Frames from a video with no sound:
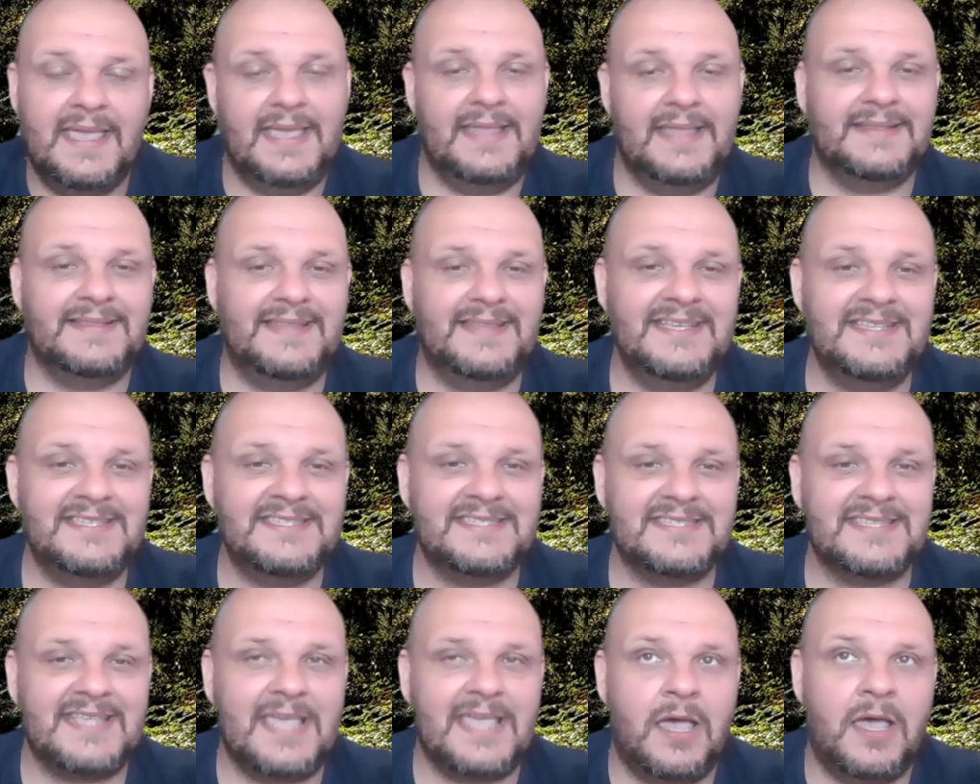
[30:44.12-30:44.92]

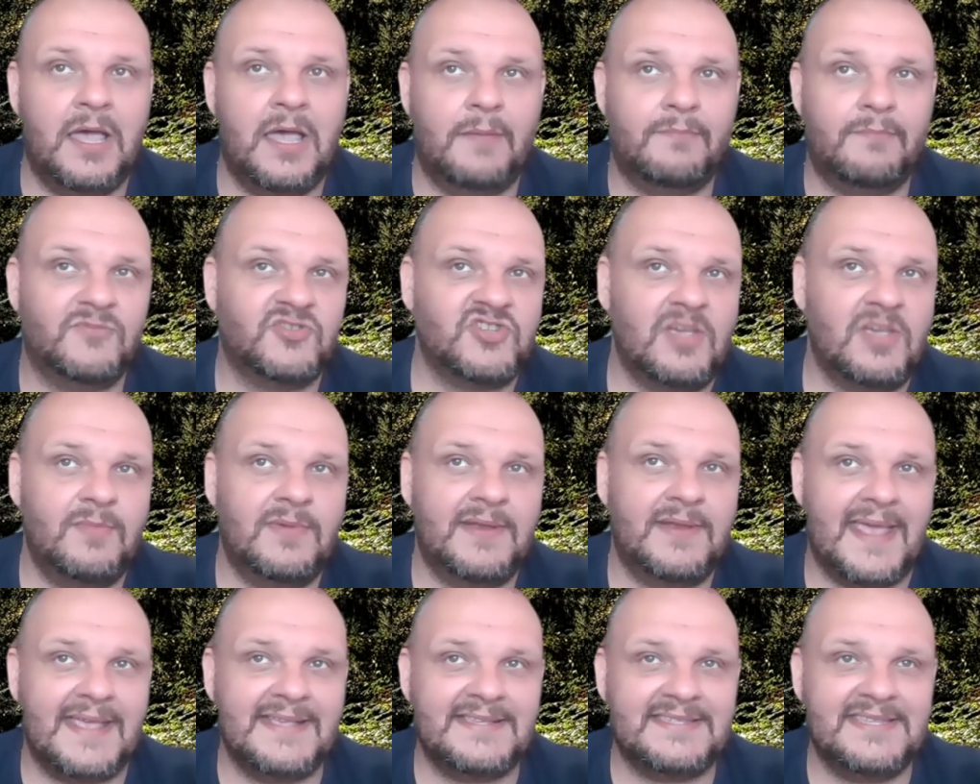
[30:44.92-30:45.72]
This um,
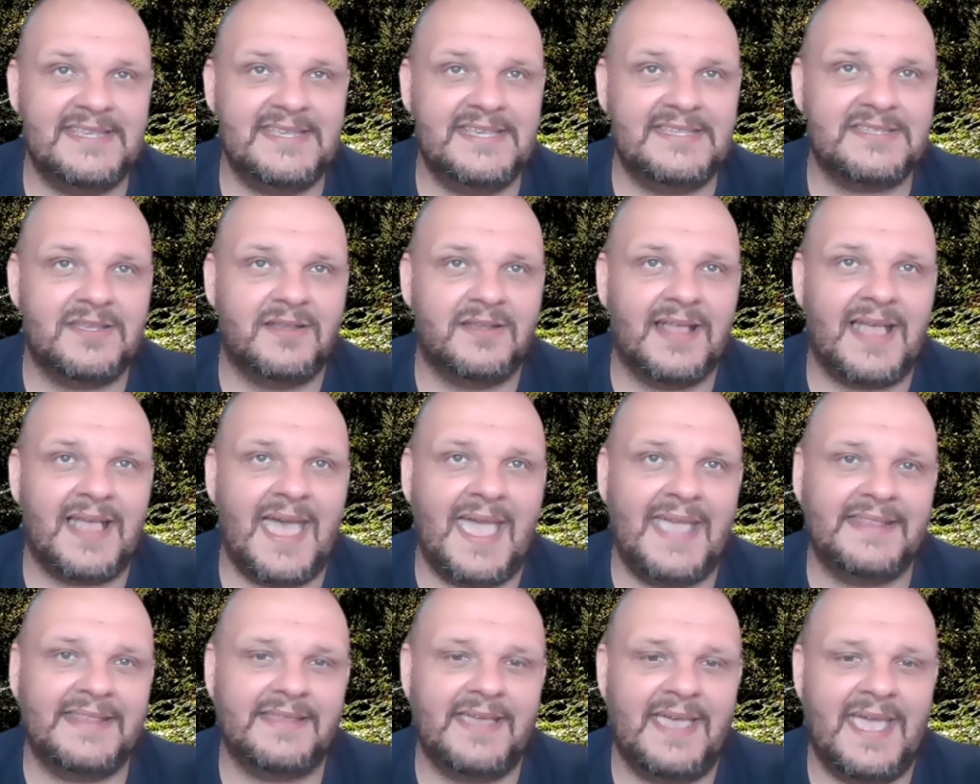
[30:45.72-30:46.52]
Gemini season
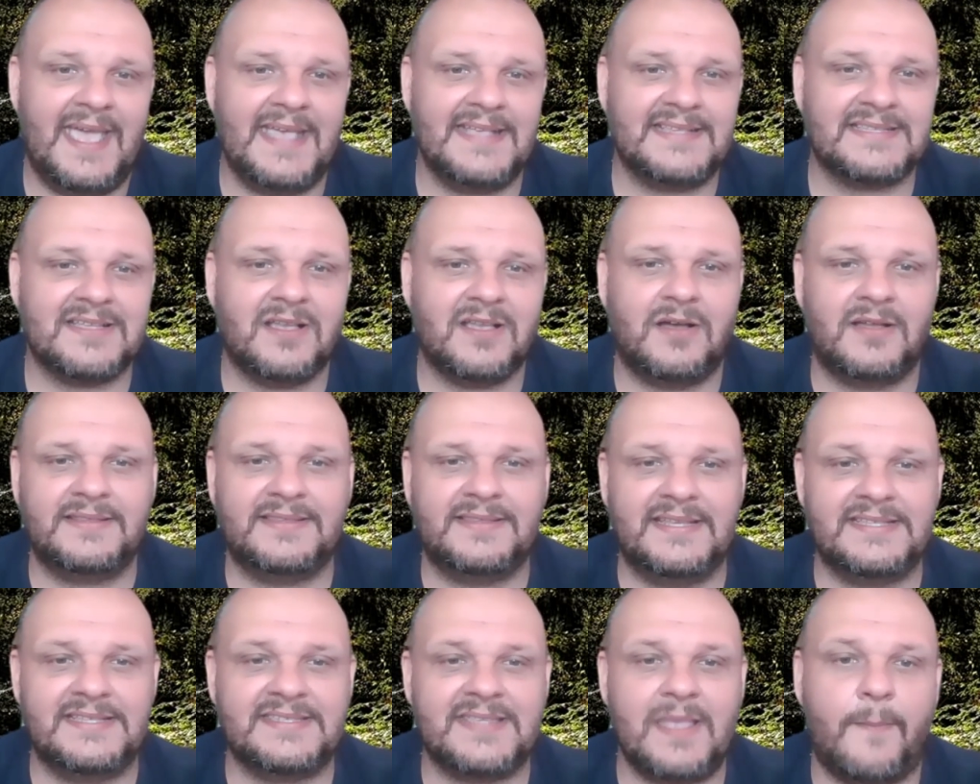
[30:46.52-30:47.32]
kind of has
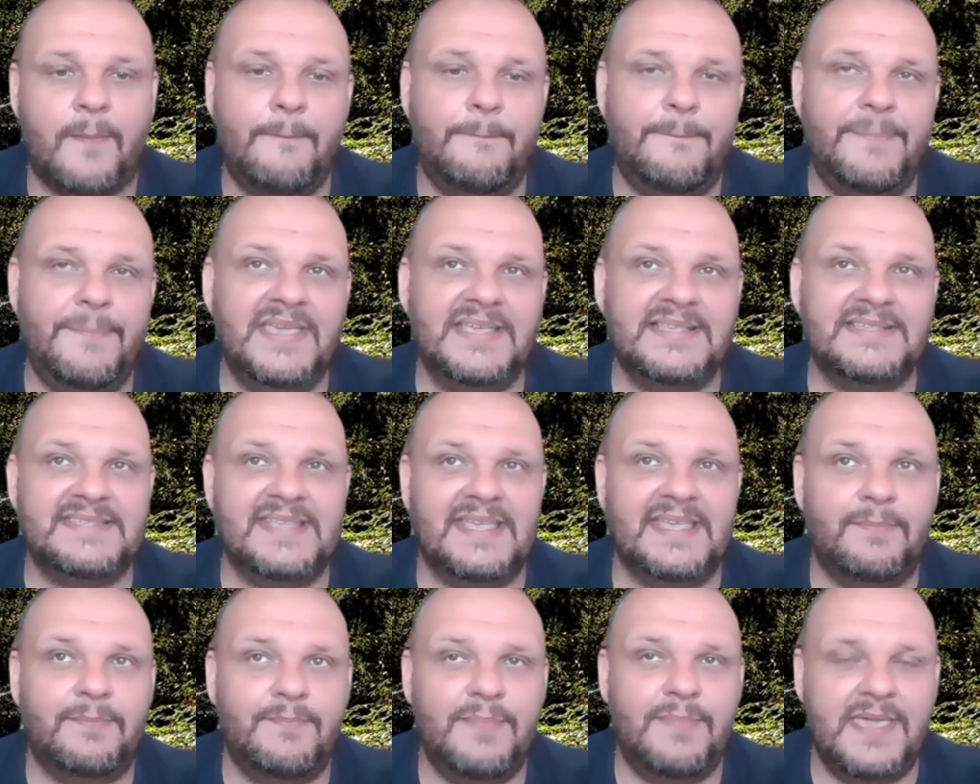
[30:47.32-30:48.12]
got this
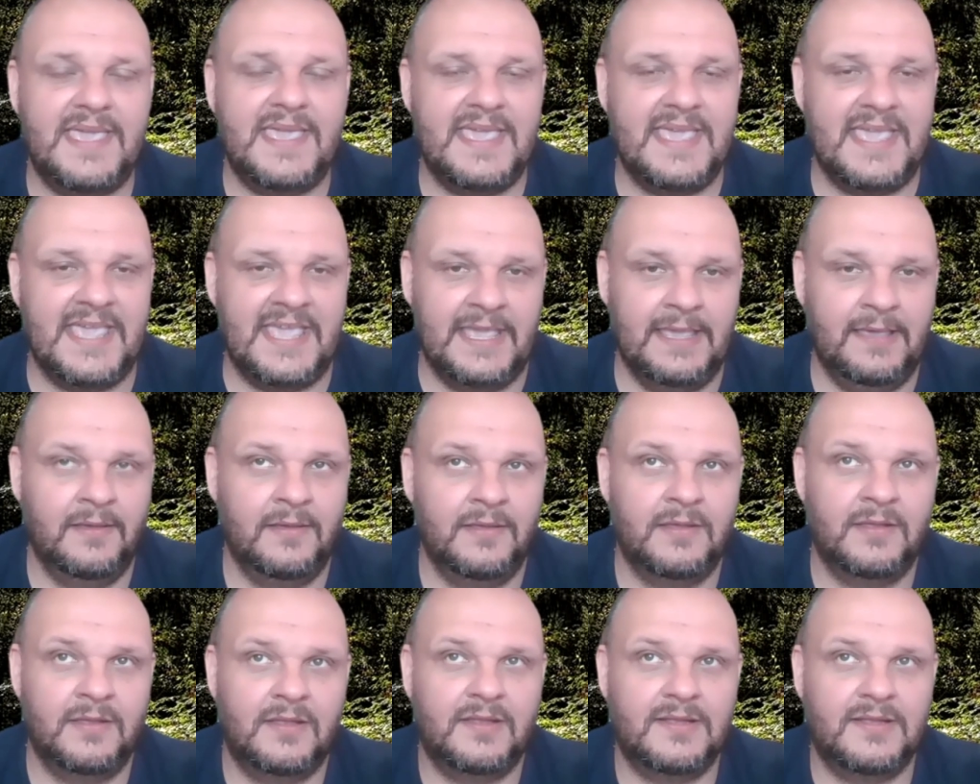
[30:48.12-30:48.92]
busy bee
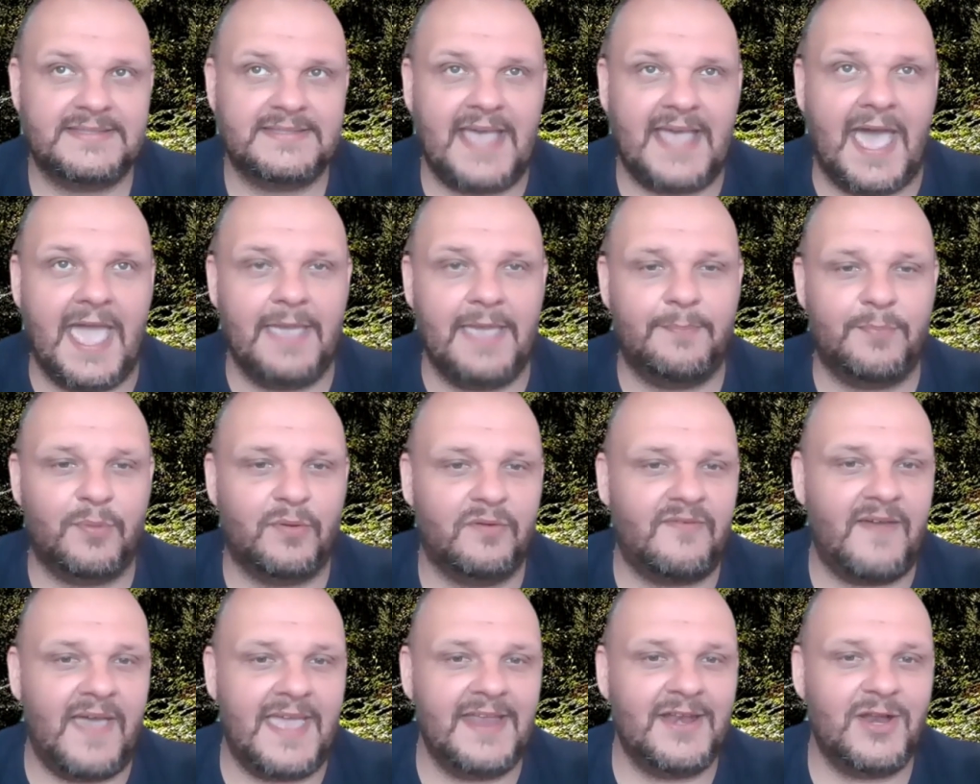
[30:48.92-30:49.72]
type
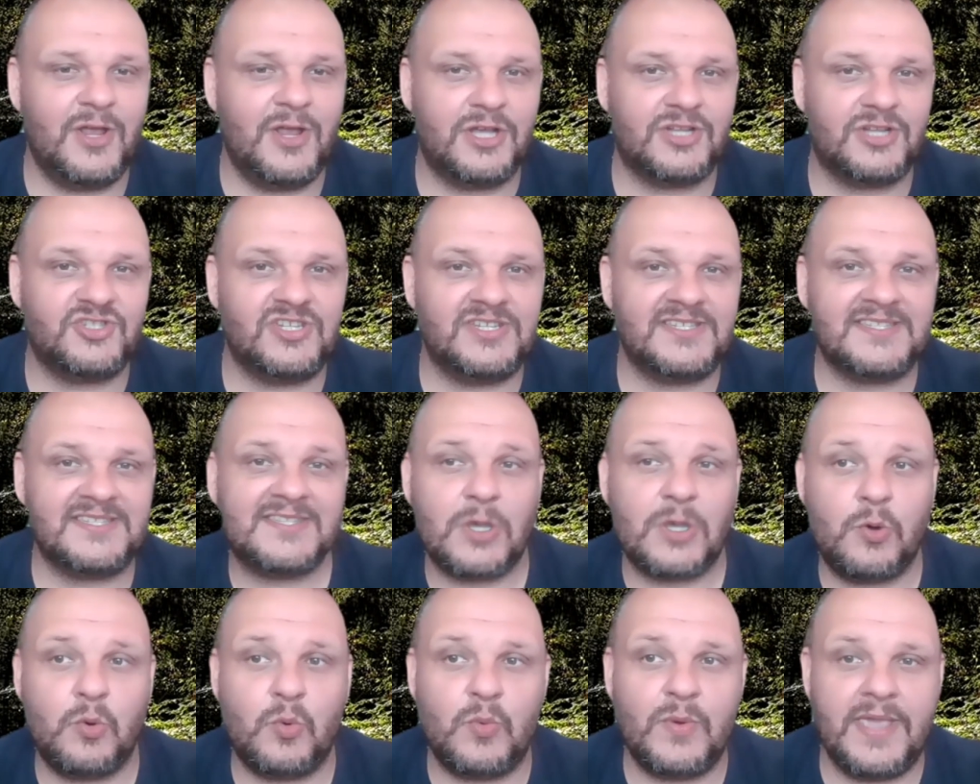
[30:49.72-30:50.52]
of energy,
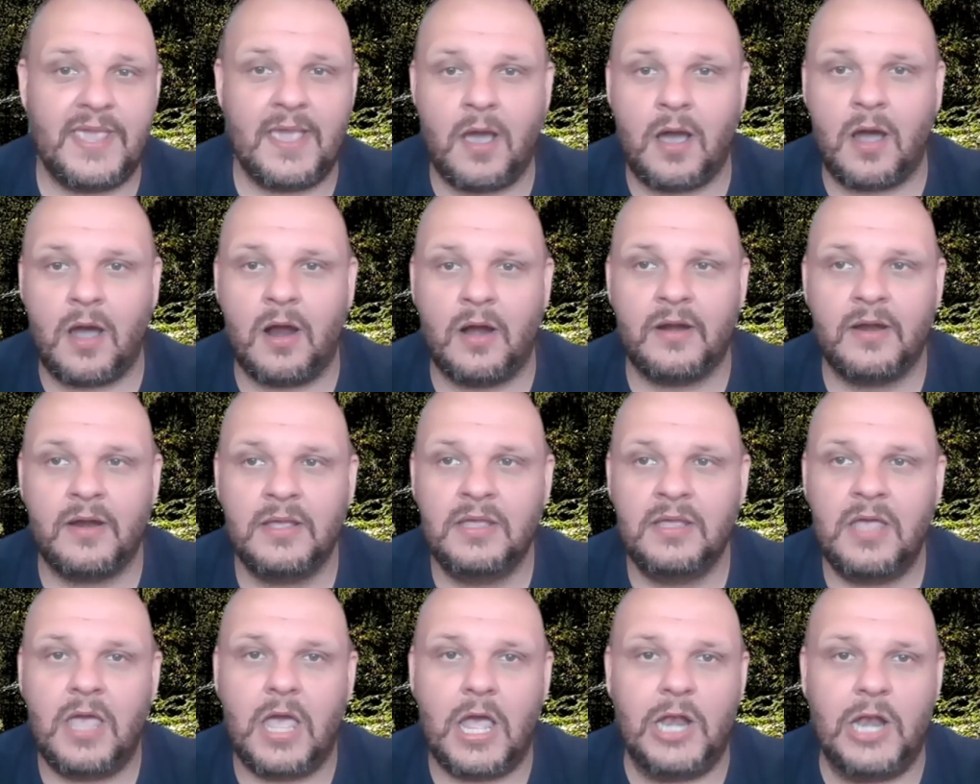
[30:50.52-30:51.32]
so we are
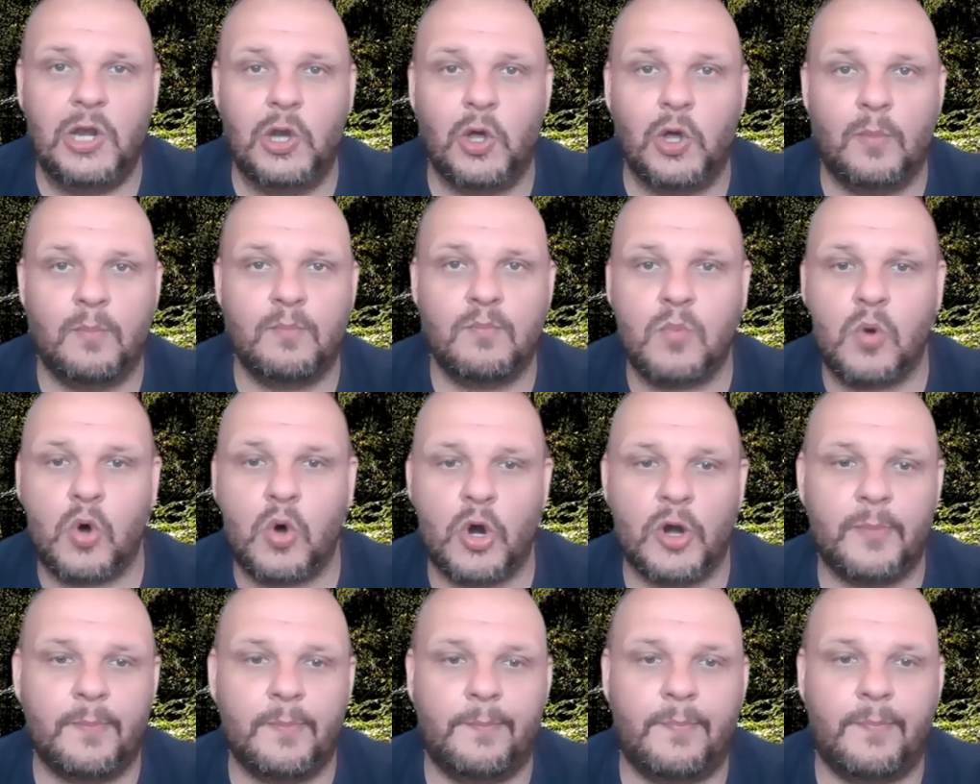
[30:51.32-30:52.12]
a lot
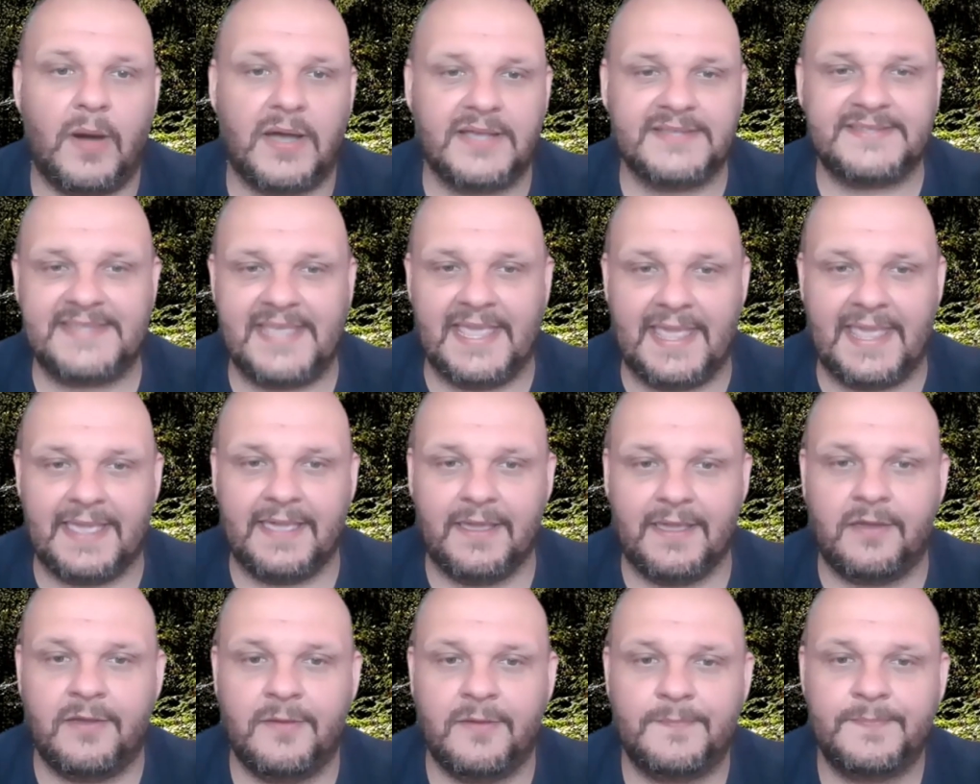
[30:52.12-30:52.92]
more
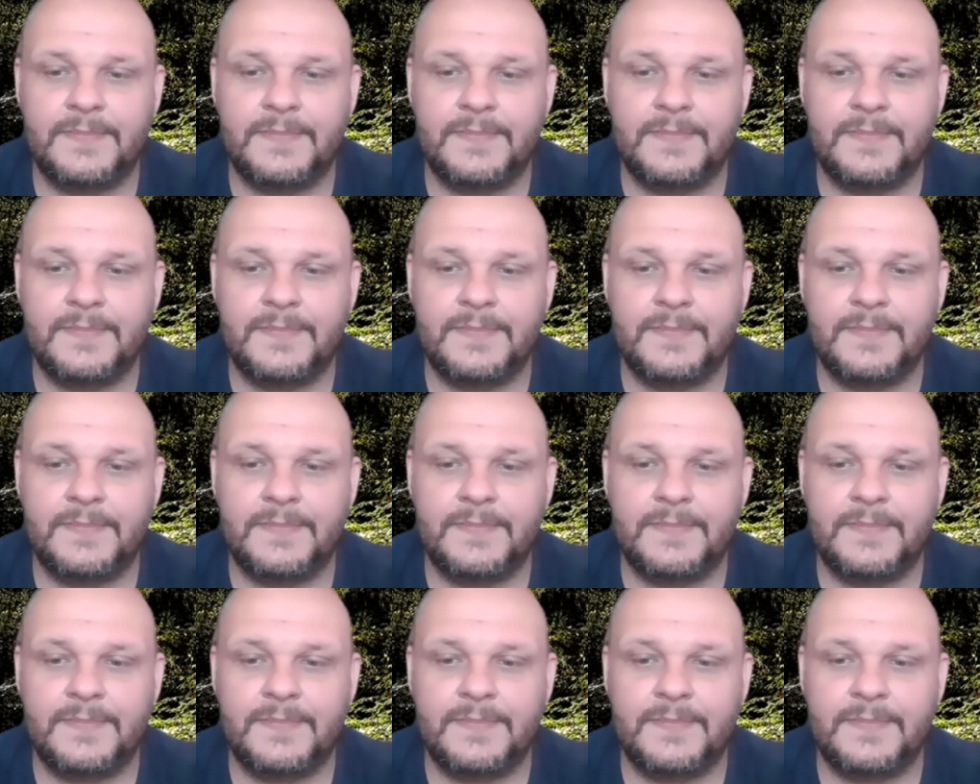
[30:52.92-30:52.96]
buzzing.